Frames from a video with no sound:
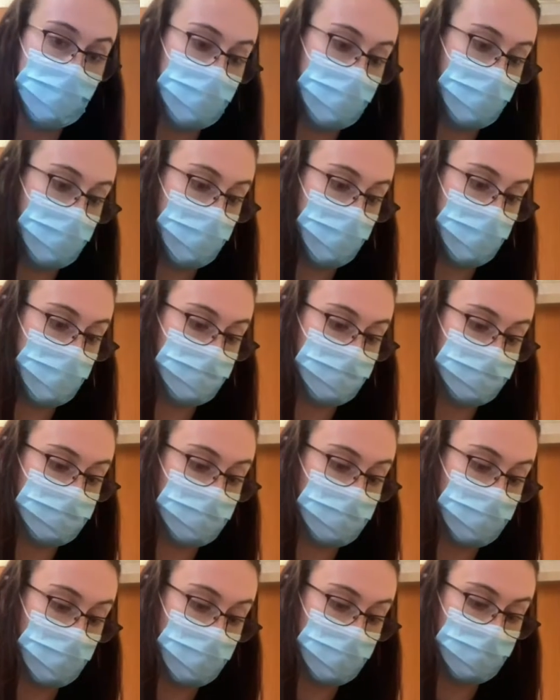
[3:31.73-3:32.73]

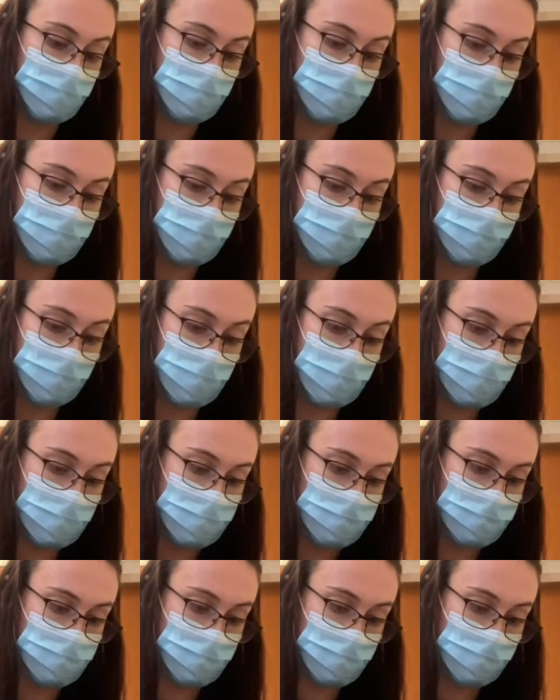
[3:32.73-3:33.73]
and what you want
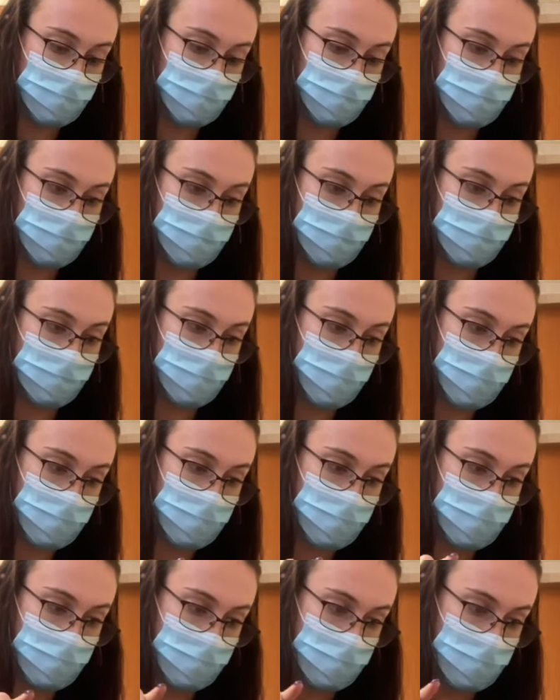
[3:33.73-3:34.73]
it to look like
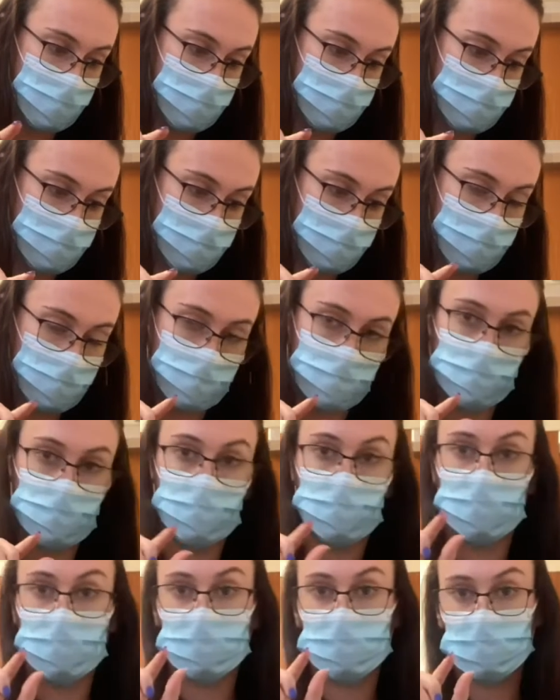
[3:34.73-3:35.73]
is you
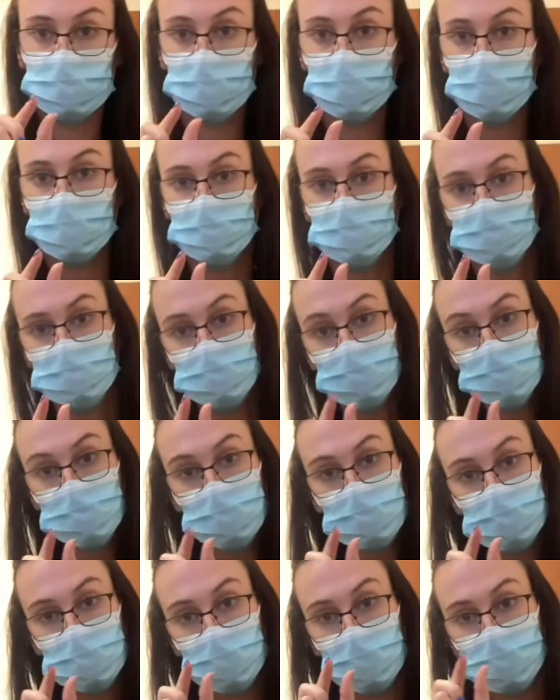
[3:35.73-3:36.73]
want the edge to be
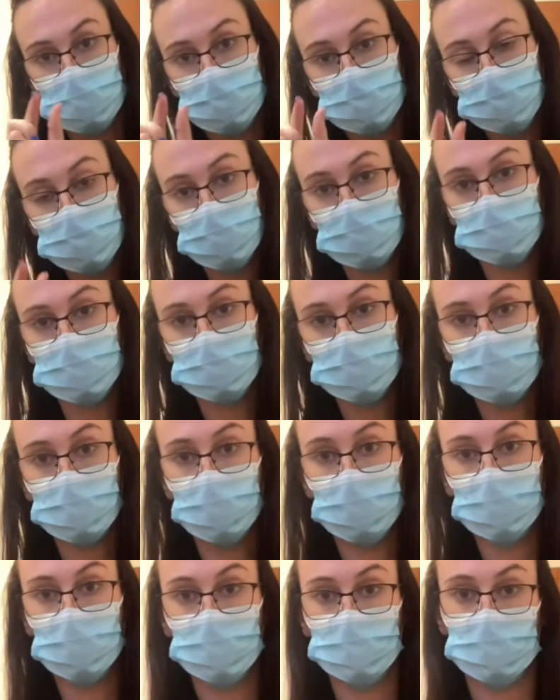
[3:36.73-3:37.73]
kind of feathered,
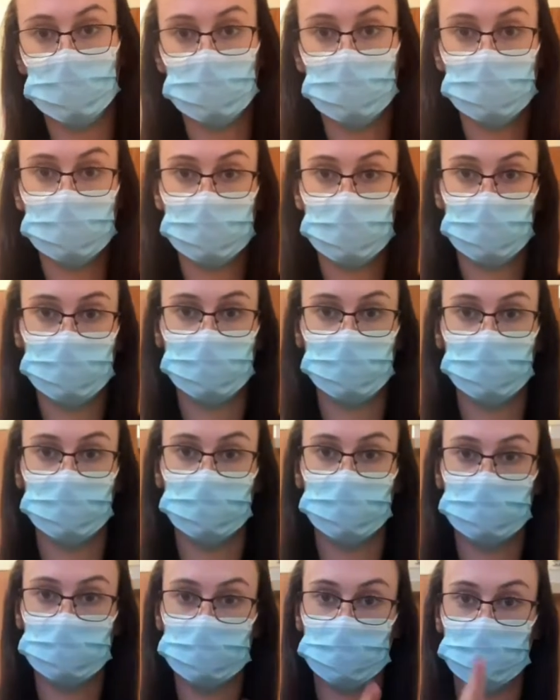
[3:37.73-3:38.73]
and it kind of
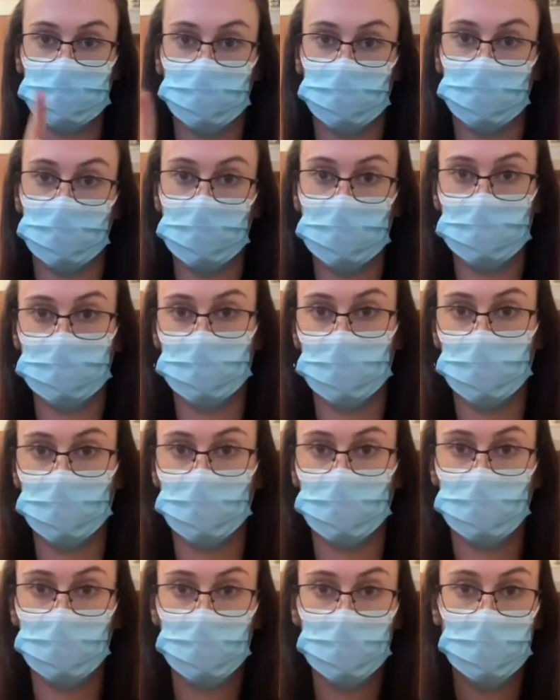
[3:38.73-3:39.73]
looks like a rainbow.
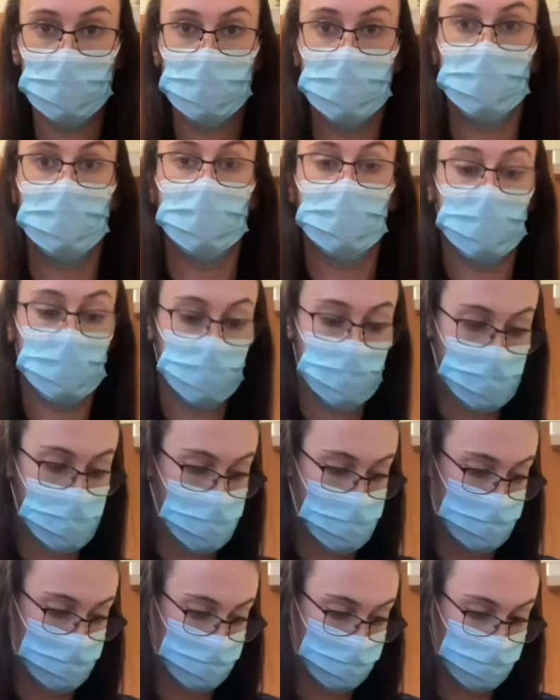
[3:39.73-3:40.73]

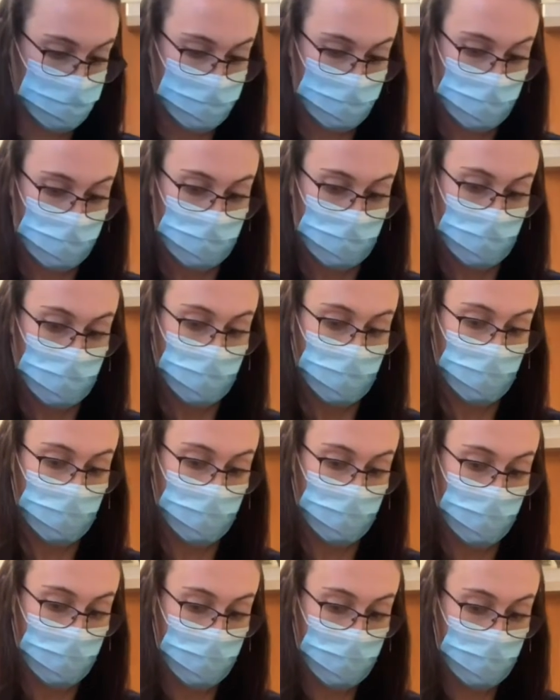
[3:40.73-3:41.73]

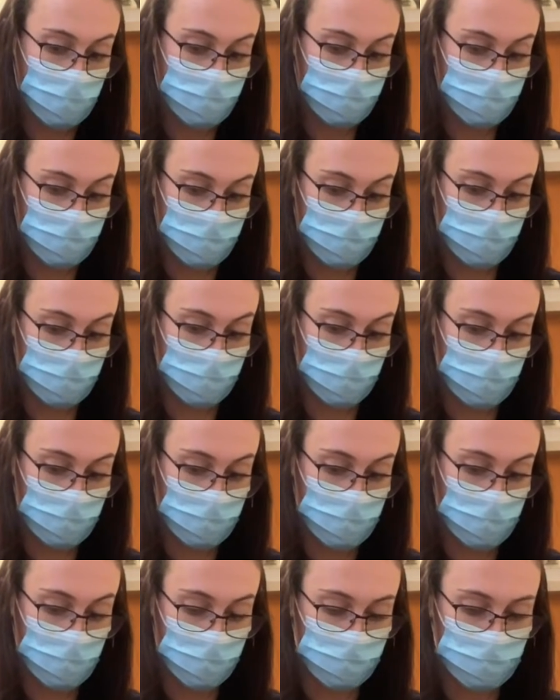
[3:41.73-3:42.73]
And one of
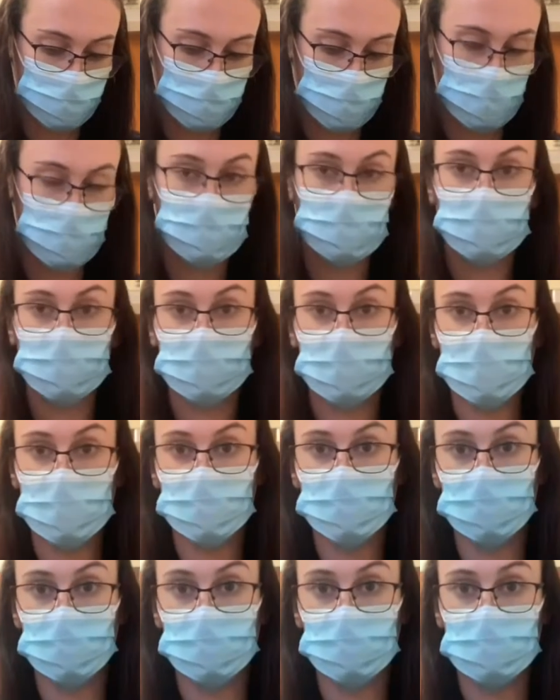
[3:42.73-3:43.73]
the older techs
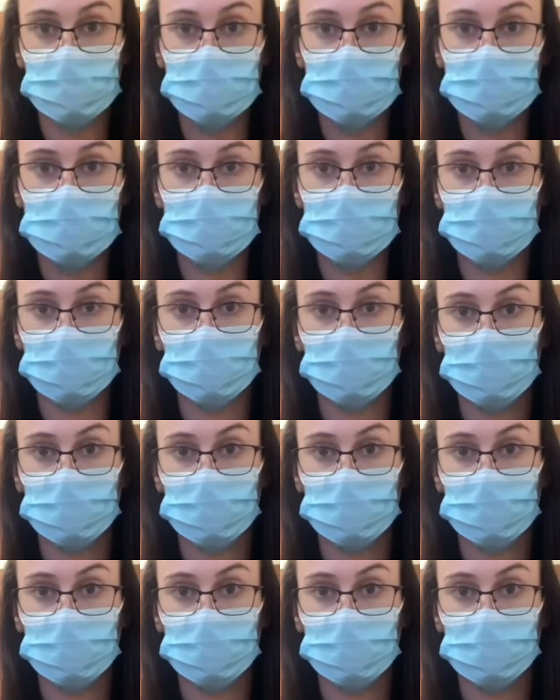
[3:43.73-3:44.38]
gave me